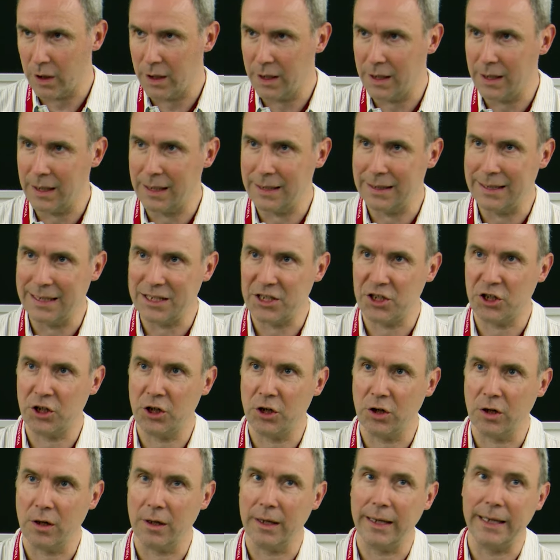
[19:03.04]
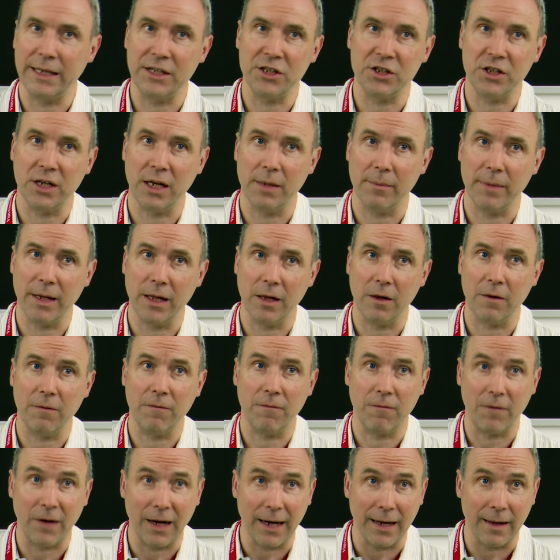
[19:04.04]
an additional HTML
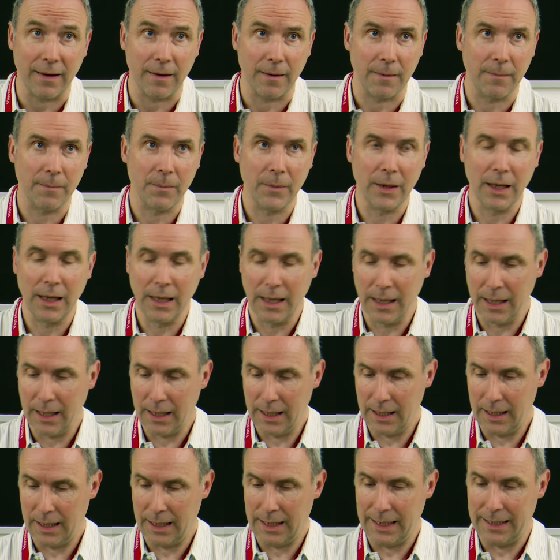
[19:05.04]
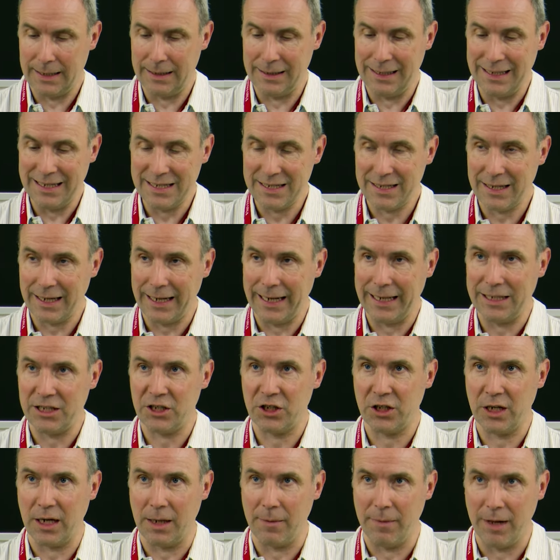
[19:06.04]
file. And this
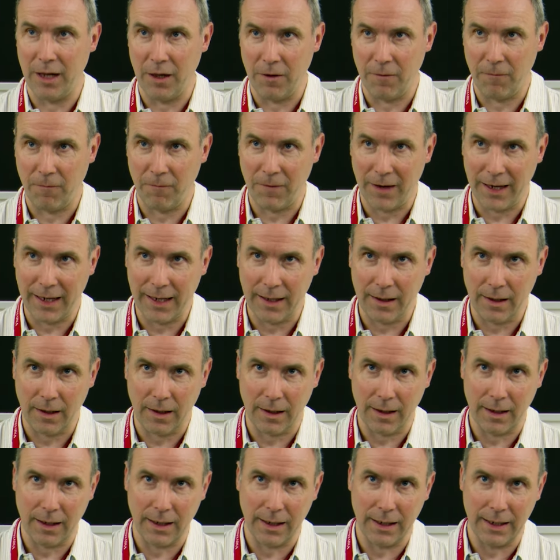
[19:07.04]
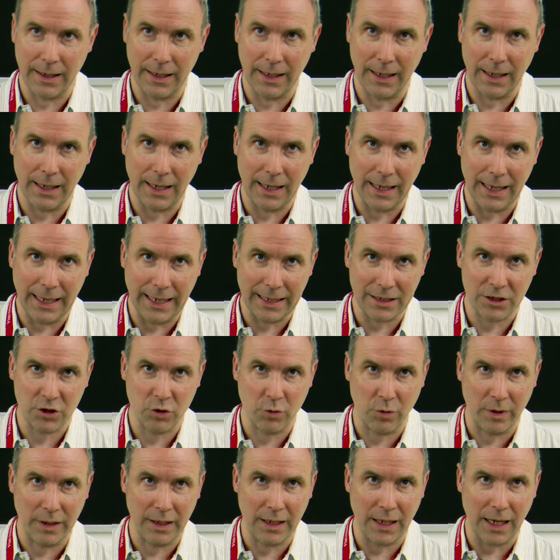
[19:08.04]
HTML file
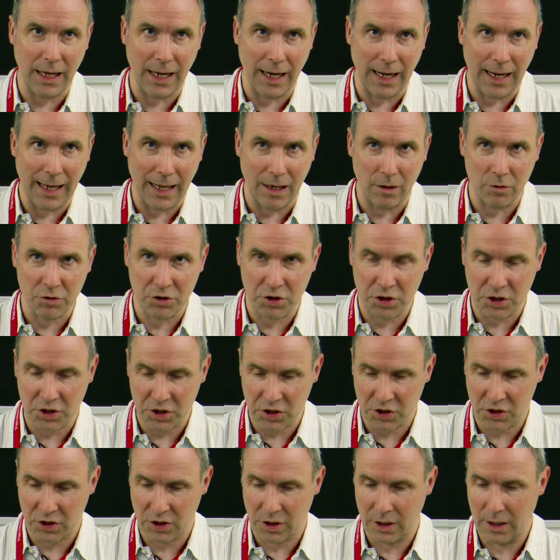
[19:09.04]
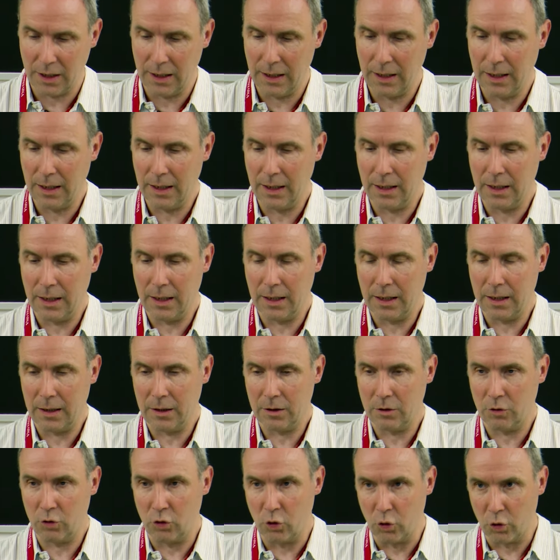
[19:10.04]
actually allows us
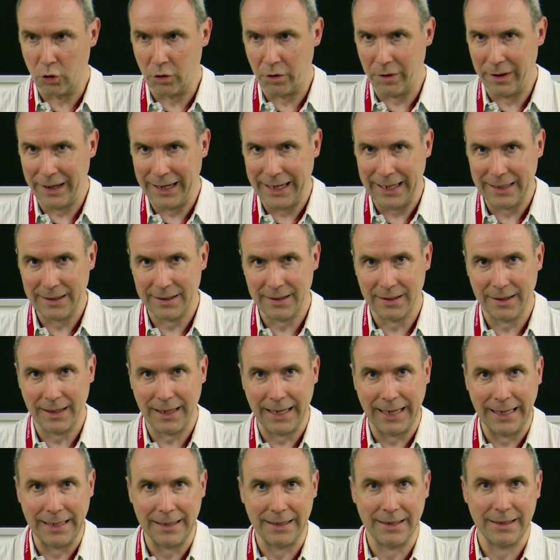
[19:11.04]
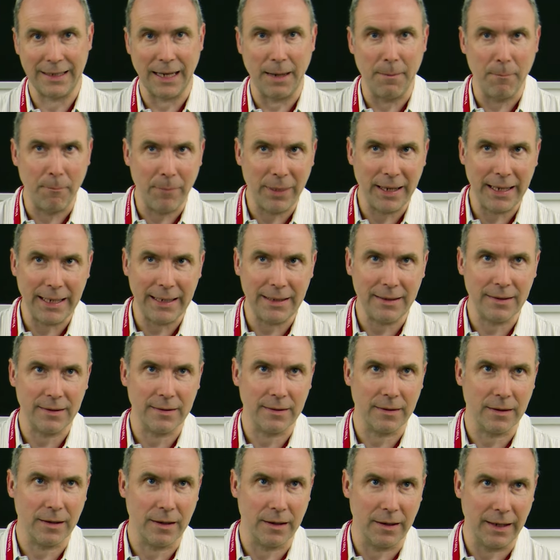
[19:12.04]
to create a
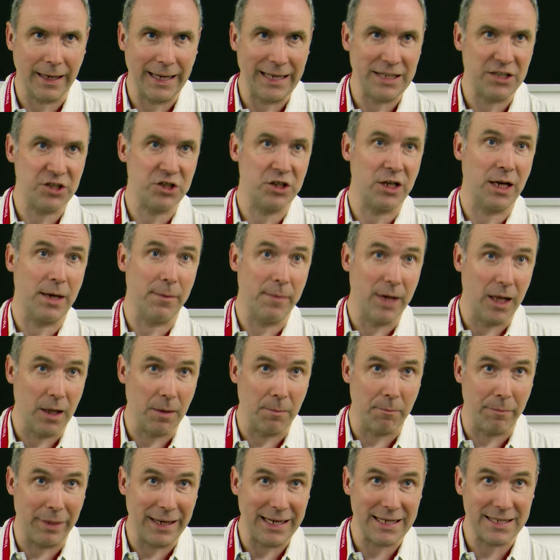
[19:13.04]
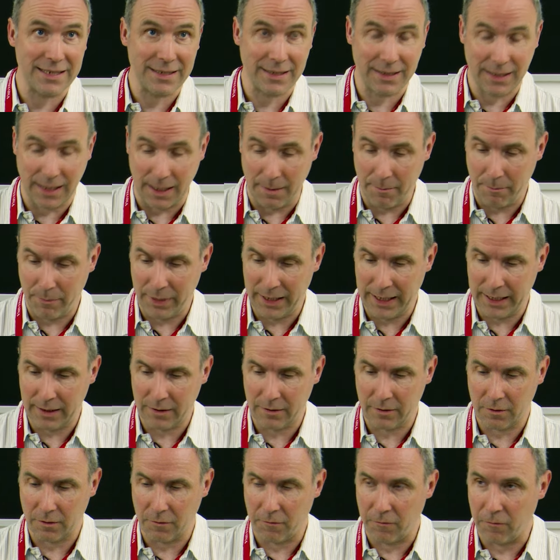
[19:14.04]
template, an HTML-based
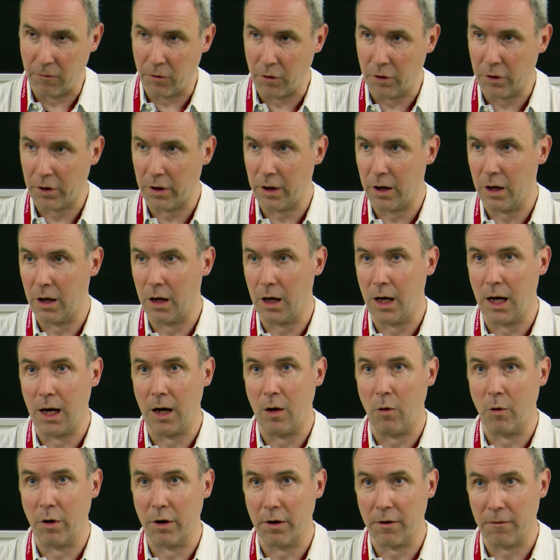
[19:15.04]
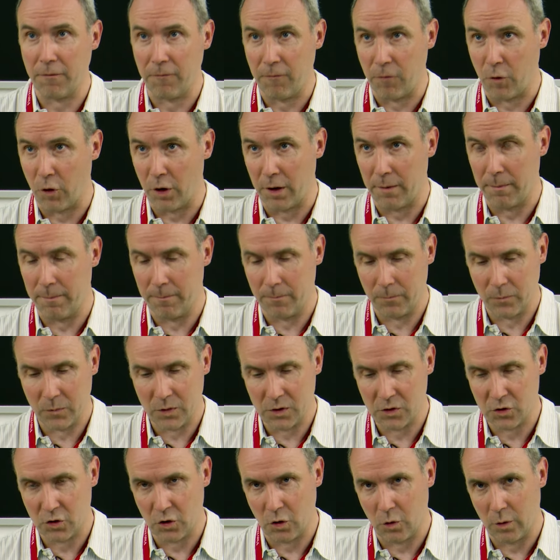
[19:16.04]
template for our form.
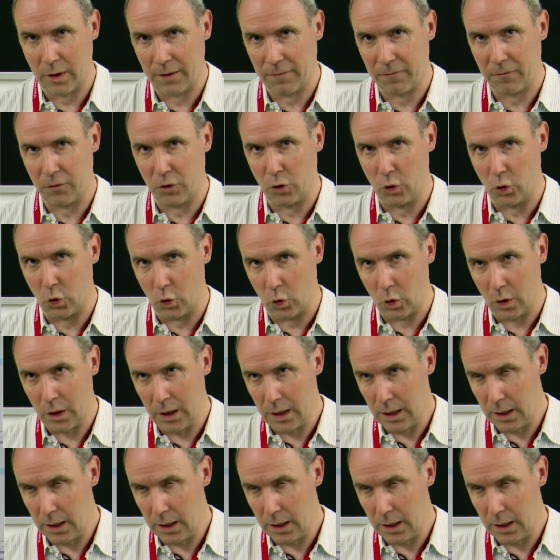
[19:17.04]
So if you're